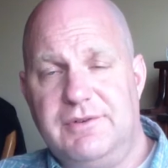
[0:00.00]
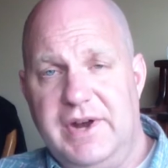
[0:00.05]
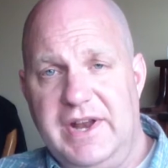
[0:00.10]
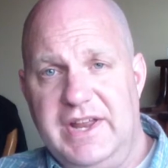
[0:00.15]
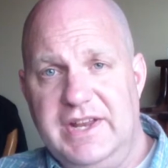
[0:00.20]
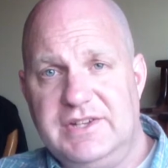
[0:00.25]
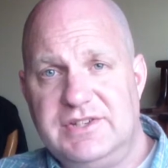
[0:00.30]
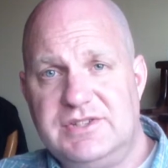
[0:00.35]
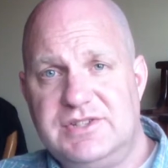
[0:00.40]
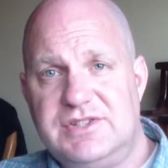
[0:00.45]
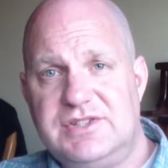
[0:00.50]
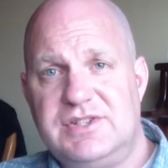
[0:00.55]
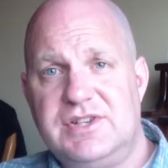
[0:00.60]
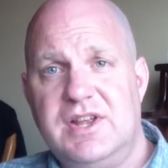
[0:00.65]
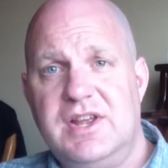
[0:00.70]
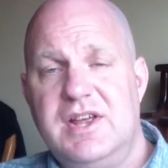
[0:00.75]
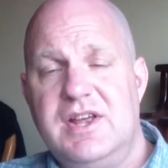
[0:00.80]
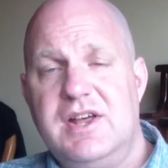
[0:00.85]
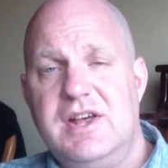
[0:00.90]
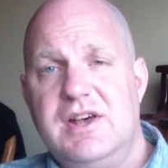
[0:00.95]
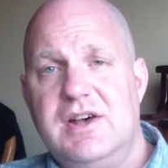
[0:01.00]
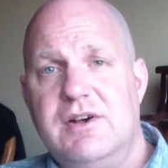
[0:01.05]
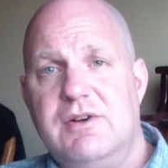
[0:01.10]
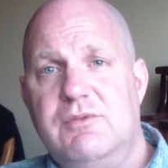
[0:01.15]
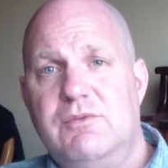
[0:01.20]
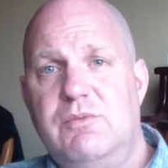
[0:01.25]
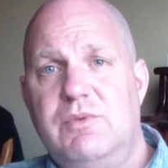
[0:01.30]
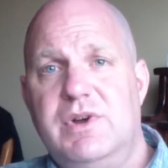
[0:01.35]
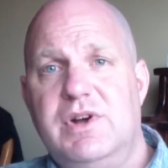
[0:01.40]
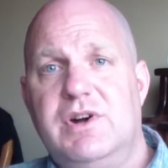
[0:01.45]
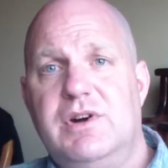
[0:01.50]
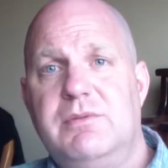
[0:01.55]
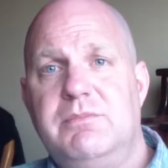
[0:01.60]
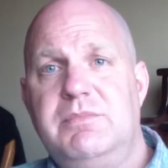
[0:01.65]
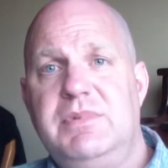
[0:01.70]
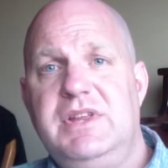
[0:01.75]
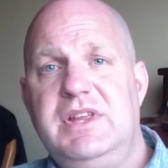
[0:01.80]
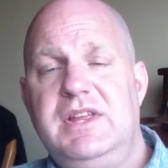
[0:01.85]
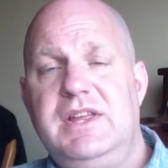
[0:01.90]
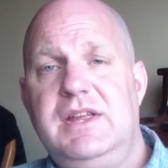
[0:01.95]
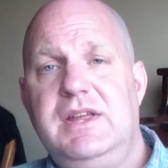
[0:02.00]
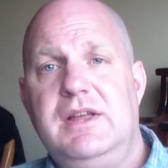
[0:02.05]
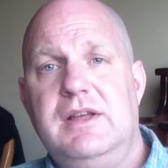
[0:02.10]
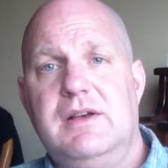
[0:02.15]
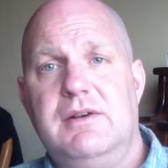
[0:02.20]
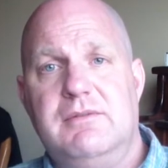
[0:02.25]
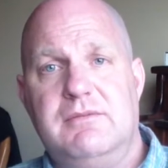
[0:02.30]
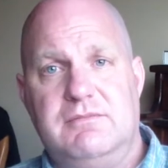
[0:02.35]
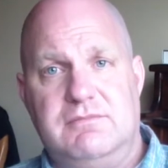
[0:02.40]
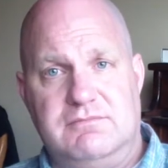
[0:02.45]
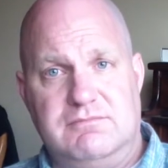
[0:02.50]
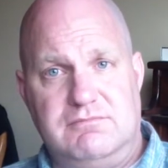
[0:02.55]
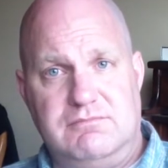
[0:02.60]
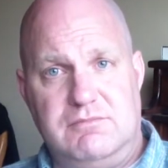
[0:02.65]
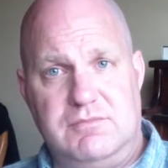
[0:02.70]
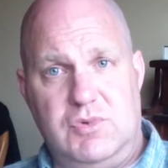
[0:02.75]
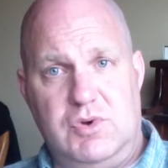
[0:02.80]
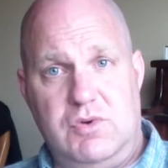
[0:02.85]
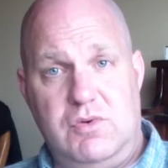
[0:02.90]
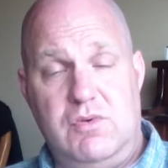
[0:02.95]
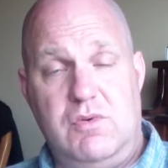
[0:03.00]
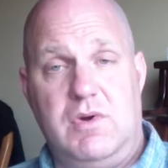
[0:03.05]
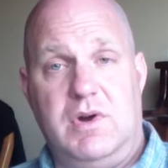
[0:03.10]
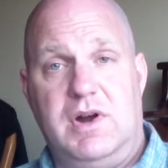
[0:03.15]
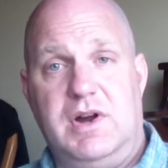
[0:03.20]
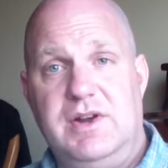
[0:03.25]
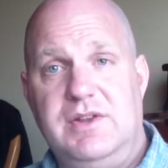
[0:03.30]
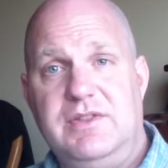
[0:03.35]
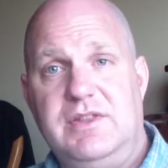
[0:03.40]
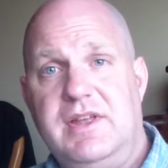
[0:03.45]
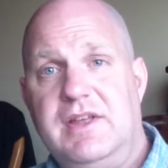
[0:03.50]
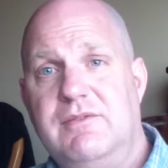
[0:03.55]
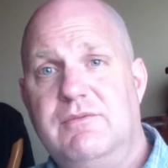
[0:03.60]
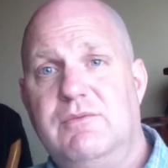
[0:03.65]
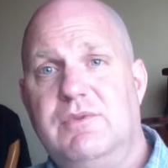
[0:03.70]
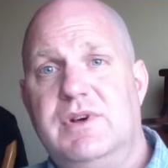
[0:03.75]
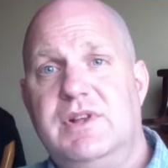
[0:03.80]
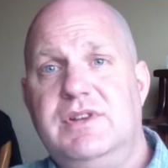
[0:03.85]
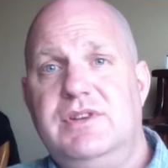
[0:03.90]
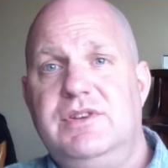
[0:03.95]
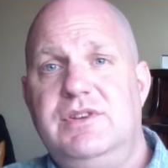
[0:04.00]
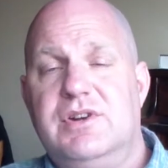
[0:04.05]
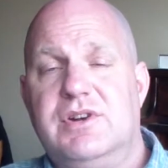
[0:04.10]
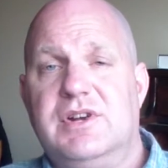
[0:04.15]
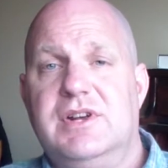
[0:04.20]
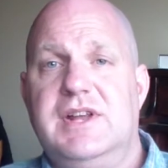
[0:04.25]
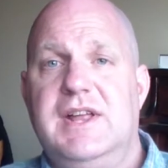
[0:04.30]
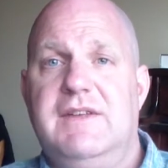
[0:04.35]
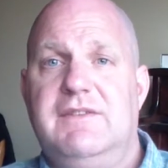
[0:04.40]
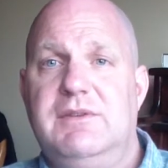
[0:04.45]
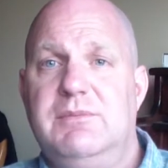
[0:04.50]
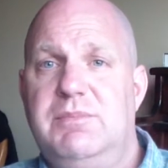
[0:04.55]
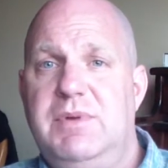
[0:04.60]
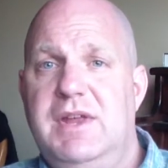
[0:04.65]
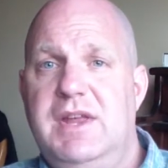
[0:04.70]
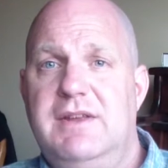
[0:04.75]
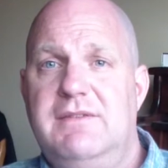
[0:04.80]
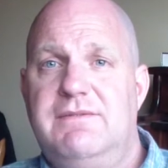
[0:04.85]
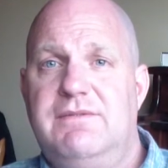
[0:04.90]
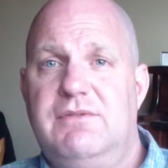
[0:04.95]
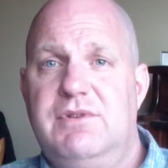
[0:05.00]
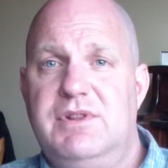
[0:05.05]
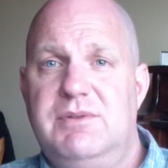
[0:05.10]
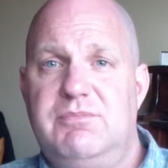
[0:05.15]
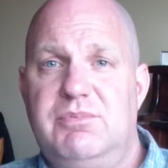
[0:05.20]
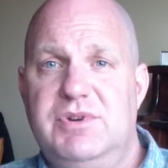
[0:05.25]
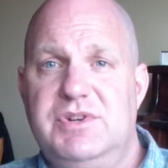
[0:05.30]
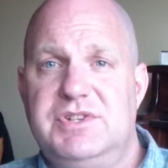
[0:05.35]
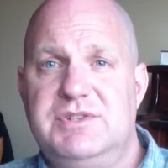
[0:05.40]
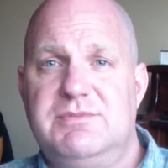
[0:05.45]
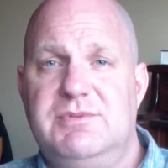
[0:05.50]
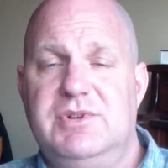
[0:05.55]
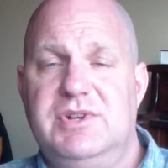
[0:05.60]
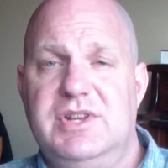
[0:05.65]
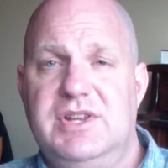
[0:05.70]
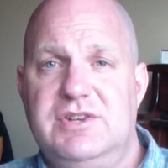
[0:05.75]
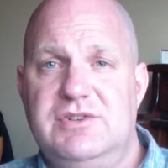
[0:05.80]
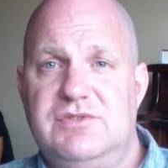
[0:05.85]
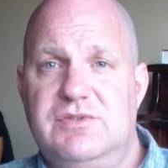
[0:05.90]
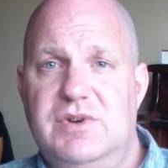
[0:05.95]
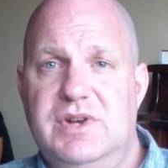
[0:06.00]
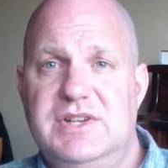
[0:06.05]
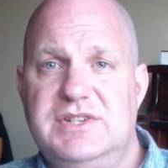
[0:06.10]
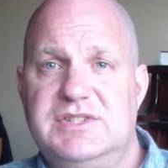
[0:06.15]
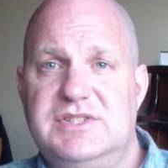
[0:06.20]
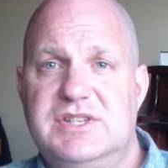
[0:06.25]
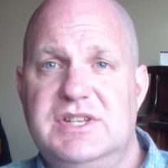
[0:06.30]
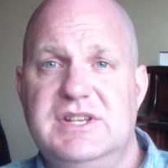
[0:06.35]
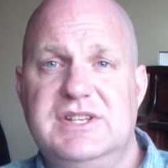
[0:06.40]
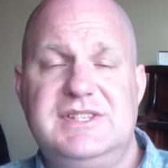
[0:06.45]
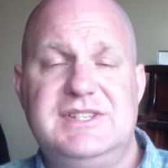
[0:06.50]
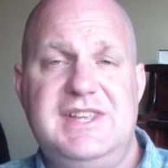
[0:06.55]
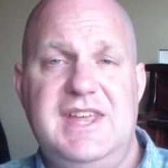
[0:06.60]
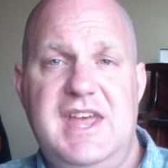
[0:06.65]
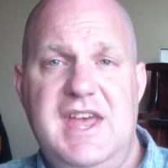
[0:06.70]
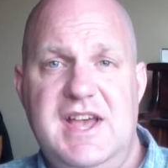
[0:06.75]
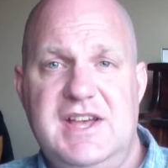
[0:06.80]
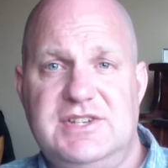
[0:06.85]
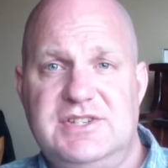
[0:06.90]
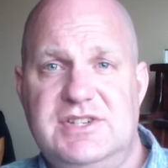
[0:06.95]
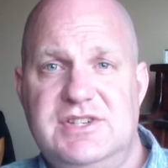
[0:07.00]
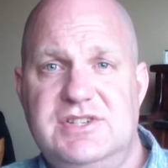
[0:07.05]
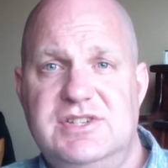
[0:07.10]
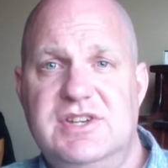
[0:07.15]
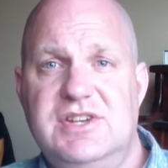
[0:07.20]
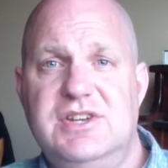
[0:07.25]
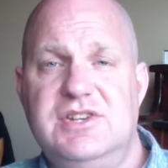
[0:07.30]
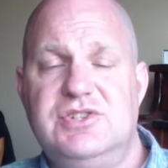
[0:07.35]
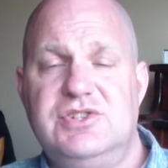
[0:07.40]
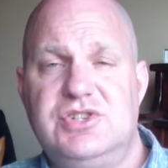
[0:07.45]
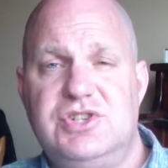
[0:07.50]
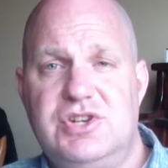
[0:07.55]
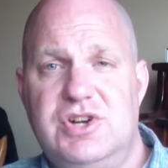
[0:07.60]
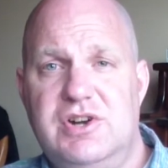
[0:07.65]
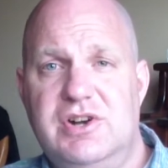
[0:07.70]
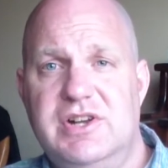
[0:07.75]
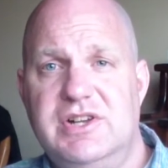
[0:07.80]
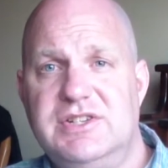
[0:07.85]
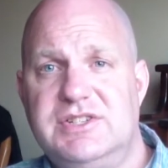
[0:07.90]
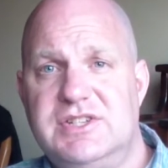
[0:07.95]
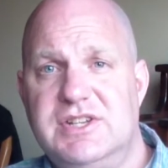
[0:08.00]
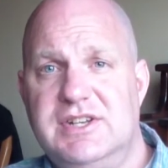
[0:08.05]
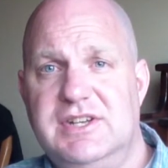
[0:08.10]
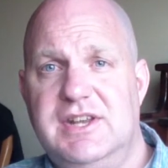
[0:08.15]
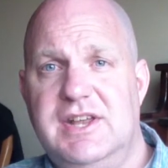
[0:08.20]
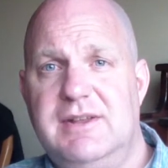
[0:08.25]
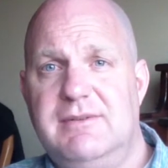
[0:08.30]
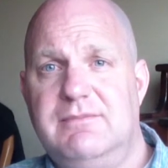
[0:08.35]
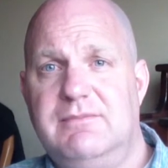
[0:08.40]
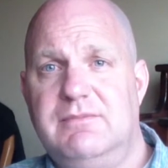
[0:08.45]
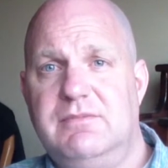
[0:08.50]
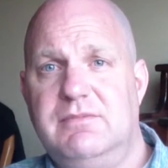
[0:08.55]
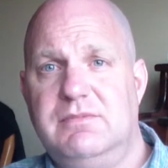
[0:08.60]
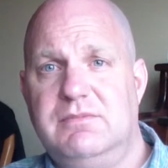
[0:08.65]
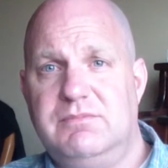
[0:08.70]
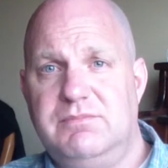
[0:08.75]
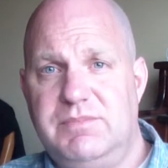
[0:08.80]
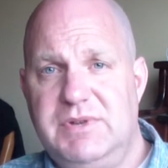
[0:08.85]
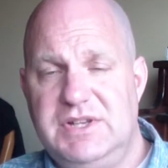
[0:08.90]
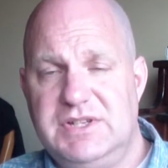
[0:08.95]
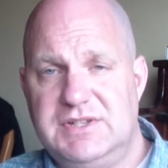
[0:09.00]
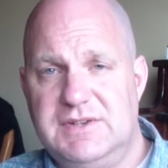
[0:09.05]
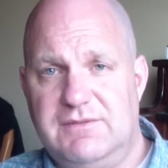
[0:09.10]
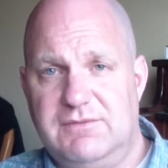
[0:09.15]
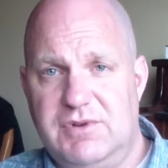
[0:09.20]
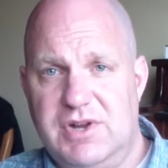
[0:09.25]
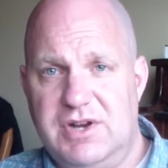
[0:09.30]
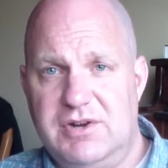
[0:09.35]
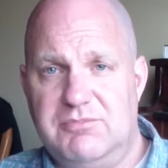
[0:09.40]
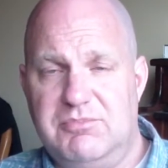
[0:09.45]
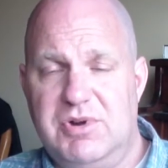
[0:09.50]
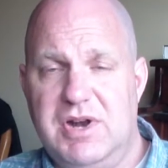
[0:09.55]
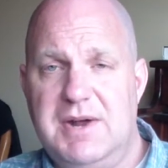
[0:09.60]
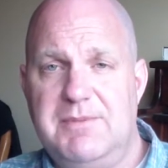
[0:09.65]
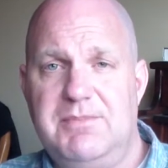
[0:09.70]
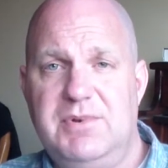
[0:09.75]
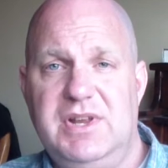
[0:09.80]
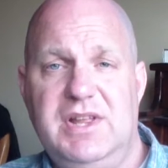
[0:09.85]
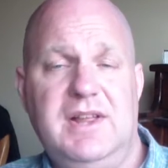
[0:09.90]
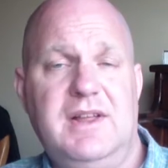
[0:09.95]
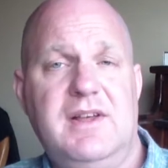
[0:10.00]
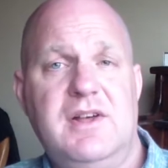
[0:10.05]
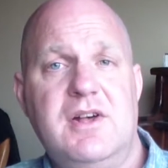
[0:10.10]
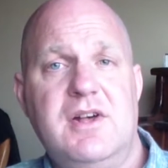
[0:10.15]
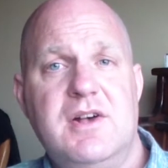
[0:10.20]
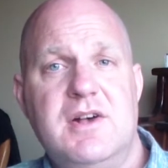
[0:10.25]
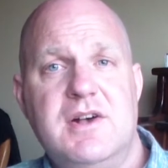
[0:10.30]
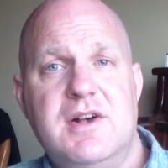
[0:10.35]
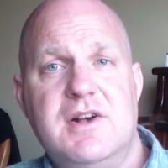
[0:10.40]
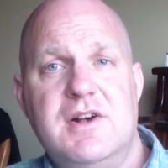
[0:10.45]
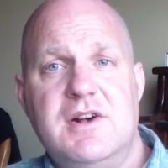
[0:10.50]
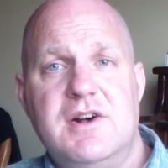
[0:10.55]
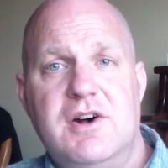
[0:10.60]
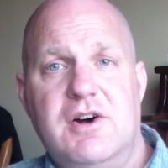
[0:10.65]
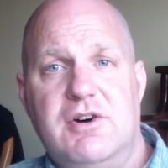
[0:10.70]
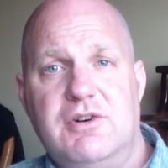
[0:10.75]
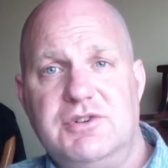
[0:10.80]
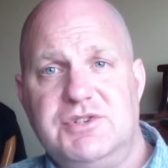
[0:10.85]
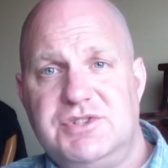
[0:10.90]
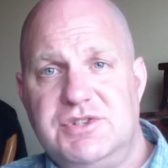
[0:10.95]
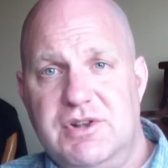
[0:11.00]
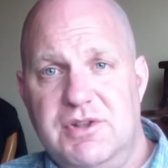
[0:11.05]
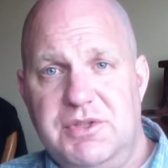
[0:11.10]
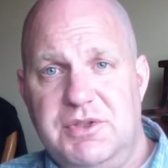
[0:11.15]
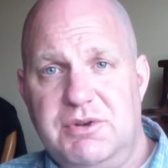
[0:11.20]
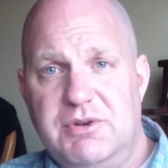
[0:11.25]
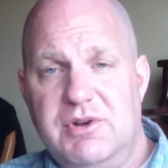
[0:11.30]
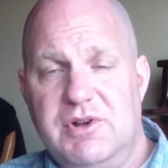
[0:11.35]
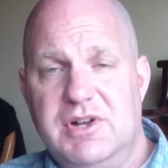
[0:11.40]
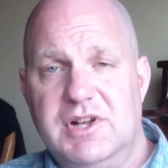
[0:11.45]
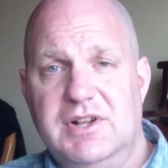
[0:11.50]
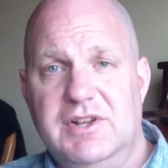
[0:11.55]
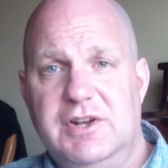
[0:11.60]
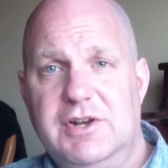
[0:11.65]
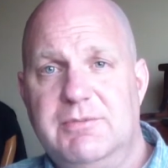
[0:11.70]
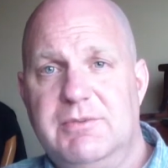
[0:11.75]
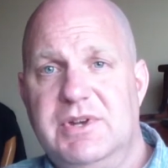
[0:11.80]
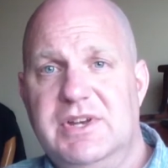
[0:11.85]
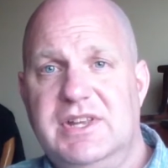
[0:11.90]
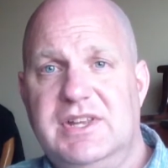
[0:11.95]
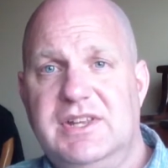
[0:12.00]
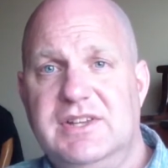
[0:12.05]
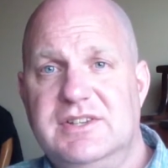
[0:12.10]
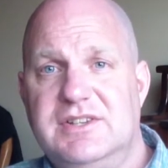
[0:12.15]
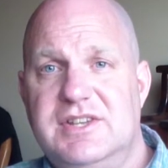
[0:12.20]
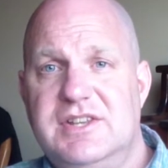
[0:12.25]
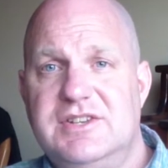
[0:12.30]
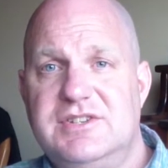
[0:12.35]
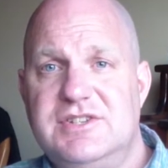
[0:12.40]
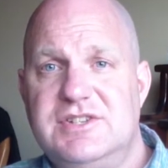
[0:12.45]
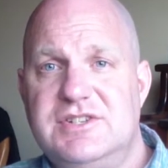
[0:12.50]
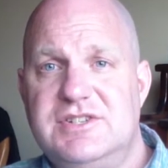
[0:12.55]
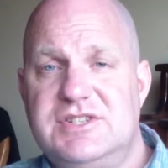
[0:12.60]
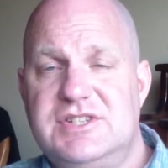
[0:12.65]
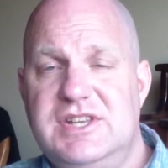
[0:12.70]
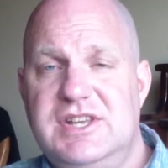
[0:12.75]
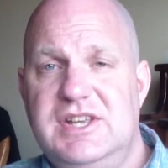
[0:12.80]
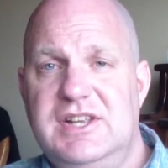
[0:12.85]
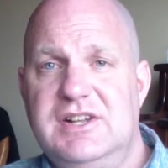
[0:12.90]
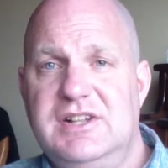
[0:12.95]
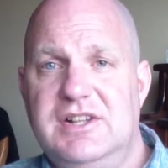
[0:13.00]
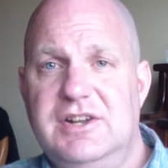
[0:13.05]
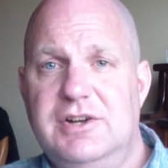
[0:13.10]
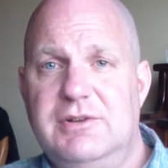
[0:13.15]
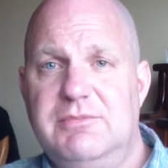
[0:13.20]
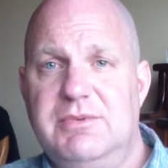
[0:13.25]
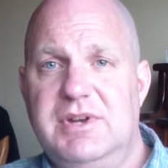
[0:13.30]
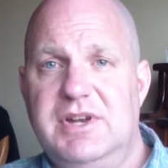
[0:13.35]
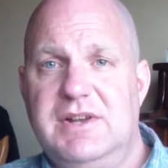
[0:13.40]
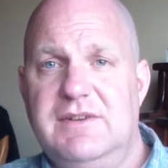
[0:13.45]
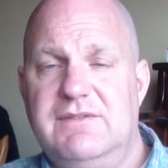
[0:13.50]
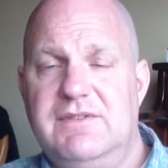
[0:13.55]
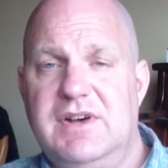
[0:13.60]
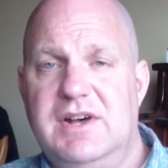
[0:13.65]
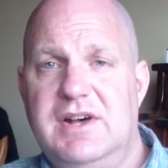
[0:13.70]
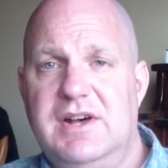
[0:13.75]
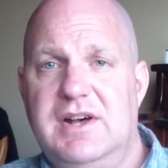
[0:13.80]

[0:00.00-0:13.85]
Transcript: rates will be more than what you're going to have to pay for the principal and interest, taxes, and insurance on that piece of rental property. Also throw in a little bit of contingency, a little bit of